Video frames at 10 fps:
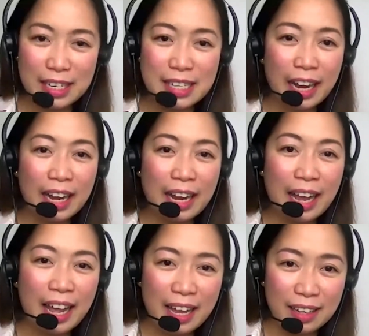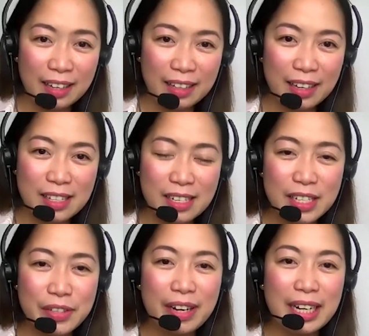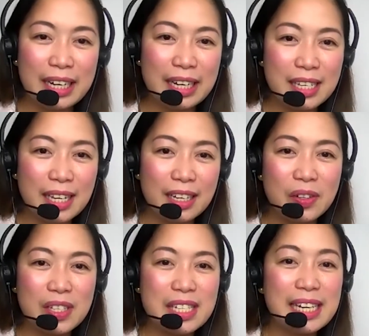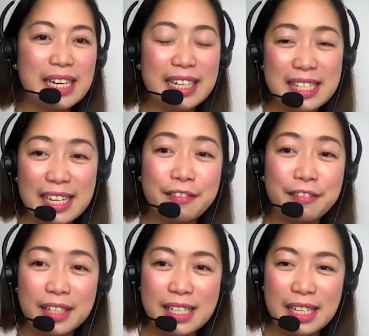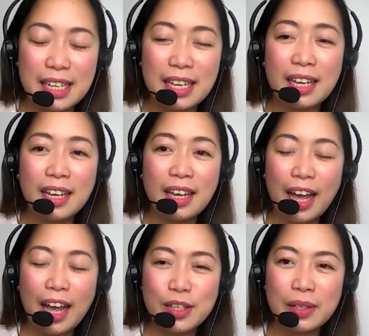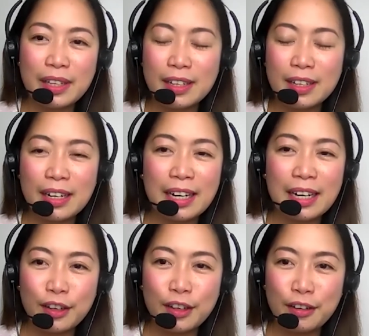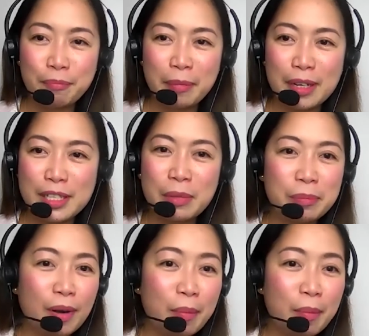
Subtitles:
this area is just very recent, so it's still in its infancy. Actually, there are a lot of possible